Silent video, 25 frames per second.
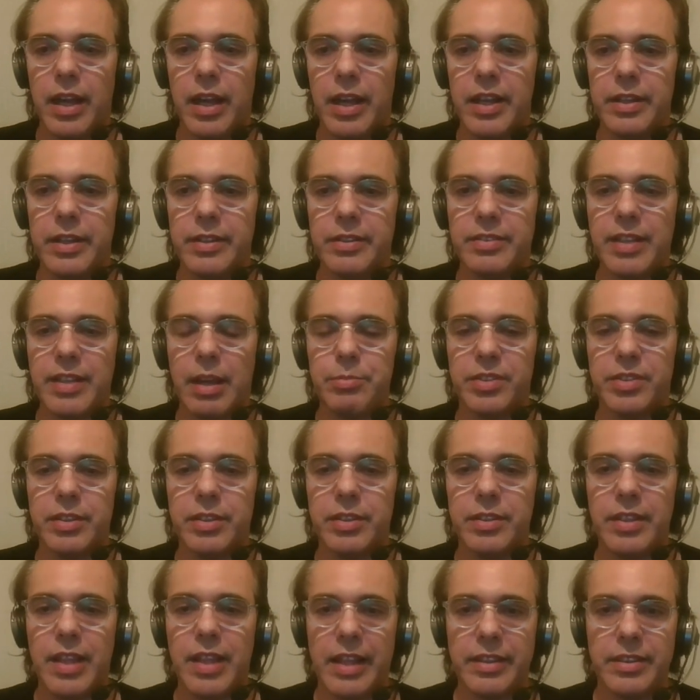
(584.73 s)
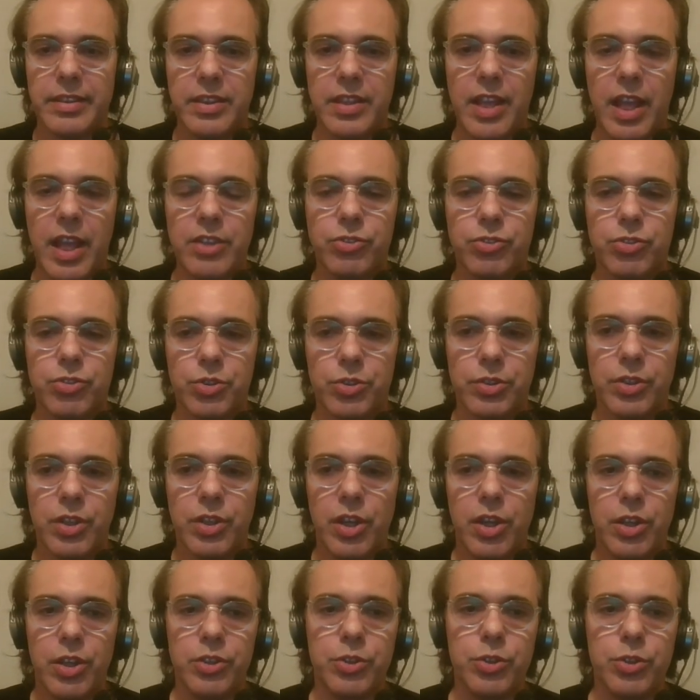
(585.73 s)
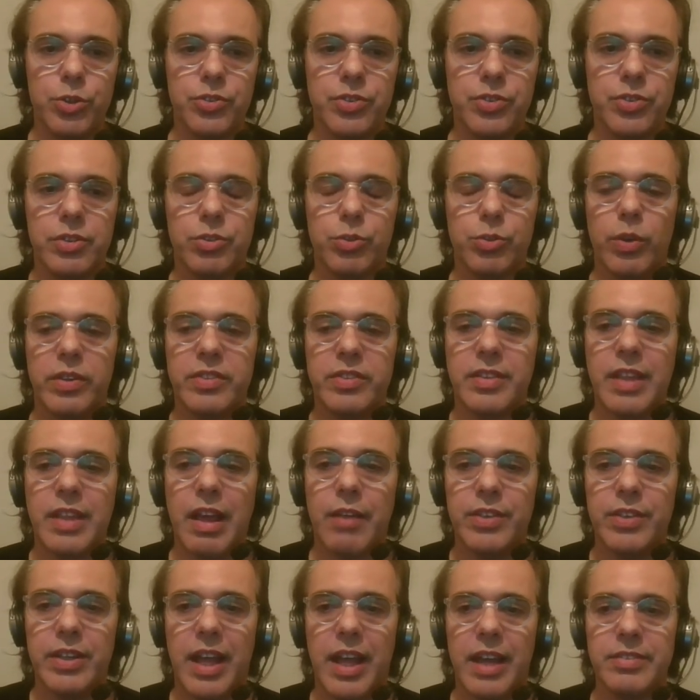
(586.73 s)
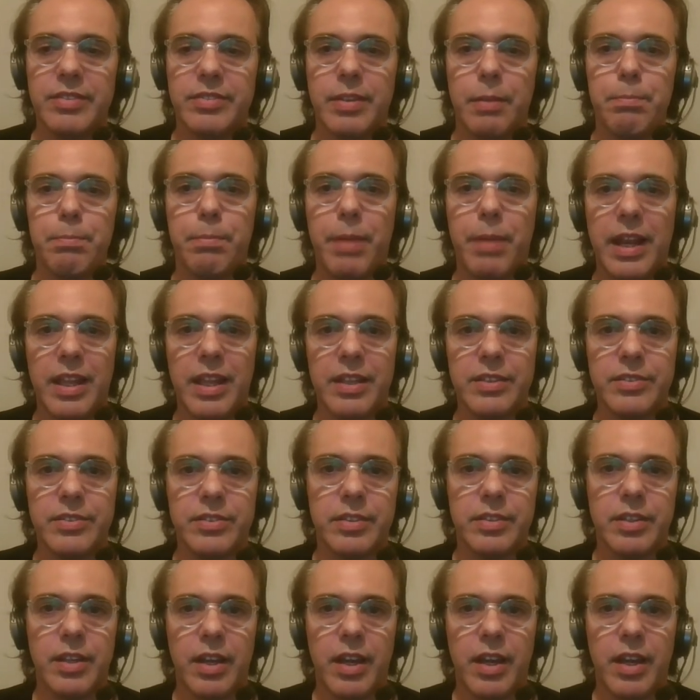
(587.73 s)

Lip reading: and something that nature uses to stabilize and balance